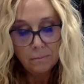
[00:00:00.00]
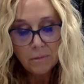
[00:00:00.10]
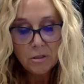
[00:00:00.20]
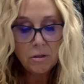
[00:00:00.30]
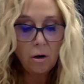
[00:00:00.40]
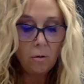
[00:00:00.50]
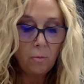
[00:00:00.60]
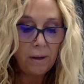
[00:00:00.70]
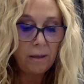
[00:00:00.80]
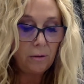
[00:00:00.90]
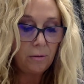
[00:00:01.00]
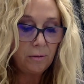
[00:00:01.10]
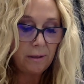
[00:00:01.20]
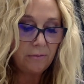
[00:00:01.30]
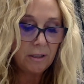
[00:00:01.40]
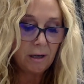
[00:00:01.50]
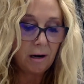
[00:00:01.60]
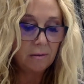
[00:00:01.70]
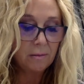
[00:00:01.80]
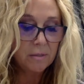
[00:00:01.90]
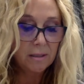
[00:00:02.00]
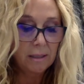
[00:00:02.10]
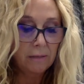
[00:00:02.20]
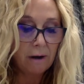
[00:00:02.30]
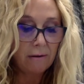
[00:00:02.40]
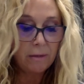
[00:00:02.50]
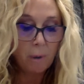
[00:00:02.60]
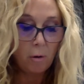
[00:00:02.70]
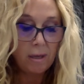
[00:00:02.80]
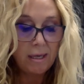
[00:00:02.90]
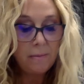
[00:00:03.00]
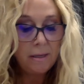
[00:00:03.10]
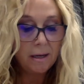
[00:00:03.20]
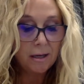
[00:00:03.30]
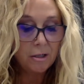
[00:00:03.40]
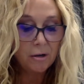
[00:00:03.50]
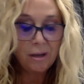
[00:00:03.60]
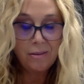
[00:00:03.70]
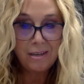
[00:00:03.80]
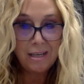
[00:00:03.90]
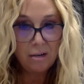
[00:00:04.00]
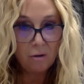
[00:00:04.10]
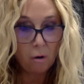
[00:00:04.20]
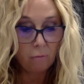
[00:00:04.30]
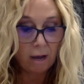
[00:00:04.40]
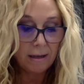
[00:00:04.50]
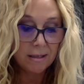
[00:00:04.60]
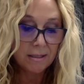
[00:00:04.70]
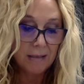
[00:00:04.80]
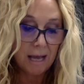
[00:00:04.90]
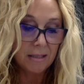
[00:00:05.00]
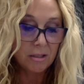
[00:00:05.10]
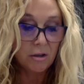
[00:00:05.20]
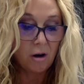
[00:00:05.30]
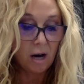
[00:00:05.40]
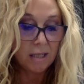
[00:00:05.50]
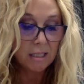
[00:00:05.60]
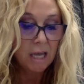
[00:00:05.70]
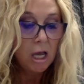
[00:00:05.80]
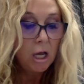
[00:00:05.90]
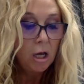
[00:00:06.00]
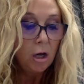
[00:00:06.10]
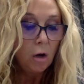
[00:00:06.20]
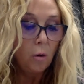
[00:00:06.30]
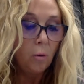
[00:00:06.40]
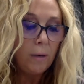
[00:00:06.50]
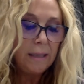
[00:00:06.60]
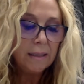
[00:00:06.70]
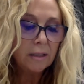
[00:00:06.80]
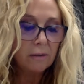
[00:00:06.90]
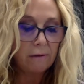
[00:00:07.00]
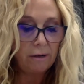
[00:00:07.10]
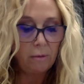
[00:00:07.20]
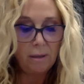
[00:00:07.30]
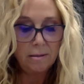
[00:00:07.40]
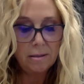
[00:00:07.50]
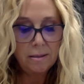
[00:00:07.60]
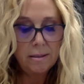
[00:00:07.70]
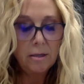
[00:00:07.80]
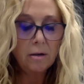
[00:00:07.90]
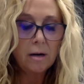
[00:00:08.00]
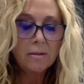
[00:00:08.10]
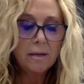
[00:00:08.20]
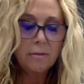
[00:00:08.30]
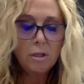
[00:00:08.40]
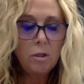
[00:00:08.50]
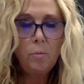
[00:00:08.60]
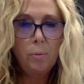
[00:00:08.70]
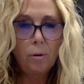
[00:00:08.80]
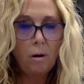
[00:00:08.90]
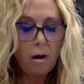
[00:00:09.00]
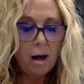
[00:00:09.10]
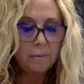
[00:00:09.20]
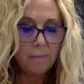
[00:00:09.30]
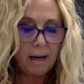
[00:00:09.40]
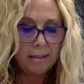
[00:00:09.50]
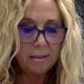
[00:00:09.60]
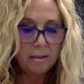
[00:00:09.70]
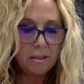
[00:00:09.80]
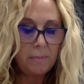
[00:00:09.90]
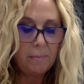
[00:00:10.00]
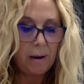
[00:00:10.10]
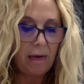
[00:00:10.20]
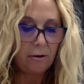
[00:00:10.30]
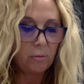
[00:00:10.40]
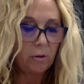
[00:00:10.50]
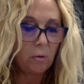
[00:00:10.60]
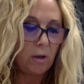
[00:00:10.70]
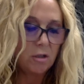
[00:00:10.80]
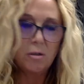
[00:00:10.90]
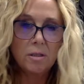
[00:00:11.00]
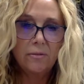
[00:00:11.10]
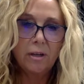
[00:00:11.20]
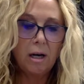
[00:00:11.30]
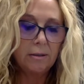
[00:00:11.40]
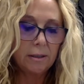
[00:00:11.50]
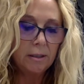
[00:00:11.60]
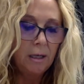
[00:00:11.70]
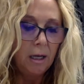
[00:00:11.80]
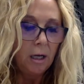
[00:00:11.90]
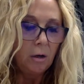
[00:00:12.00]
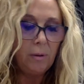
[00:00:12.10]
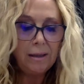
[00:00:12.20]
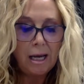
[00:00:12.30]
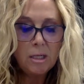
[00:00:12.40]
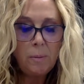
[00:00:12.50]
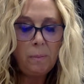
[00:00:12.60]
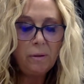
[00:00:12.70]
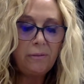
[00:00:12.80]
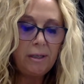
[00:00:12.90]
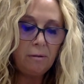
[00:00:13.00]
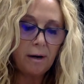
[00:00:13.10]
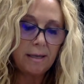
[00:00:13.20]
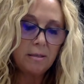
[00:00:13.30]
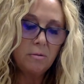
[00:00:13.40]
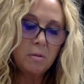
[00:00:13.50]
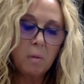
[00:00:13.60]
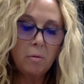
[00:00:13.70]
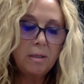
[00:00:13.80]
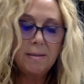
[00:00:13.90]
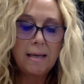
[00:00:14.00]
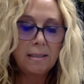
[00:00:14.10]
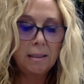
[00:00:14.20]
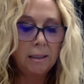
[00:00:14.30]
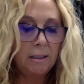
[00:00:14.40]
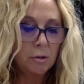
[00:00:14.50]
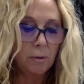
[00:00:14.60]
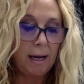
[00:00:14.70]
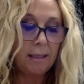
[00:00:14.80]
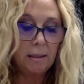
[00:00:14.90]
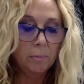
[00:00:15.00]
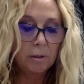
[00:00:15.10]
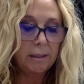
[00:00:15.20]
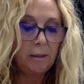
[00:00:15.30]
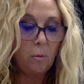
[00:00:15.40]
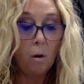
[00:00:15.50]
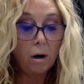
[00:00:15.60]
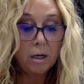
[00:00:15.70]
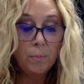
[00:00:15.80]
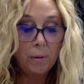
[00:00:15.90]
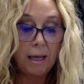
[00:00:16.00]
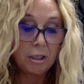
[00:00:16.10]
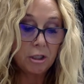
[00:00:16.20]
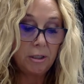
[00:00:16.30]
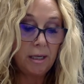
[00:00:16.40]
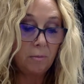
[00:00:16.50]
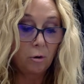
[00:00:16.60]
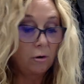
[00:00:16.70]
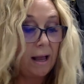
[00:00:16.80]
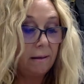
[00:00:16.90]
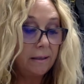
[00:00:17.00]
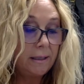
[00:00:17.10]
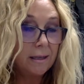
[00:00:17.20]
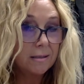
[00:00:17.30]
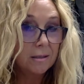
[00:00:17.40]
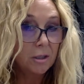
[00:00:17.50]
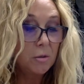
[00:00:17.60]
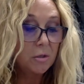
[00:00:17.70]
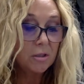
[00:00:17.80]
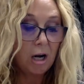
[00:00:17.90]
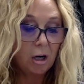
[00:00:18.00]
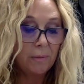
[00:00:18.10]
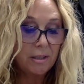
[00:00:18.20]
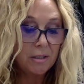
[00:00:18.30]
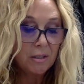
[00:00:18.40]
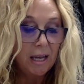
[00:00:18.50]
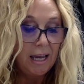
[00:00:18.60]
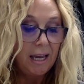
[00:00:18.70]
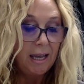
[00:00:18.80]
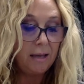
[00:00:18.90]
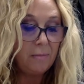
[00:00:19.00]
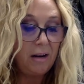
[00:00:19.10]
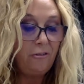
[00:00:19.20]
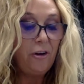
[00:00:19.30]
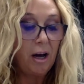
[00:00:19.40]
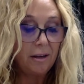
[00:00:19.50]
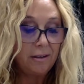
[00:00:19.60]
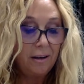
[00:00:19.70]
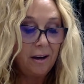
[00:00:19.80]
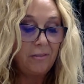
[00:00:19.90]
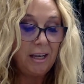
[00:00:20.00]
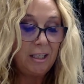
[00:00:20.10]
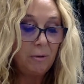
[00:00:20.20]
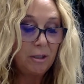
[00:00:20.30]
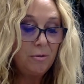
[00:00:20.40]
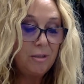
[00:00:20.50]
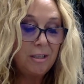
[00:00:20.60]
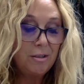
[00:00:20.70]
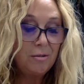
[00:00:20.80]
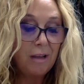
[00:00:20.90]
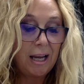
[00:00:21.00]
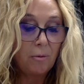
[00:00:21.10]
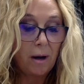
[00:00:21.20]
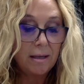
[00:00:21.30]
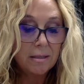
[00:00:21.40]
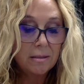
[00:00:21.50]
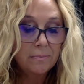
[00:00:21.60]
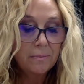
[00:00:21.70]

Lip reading: so we who lived in Harlem's literary bohemia during the Negro Renaissance thought. We literary ones considered ourselves too broad-minded to be bothered with questions of color. We liked people of any race who smoked incessantly, drank liberally, wore complexion and morality as loose garments, and made fun of anyone who didn't do likewise.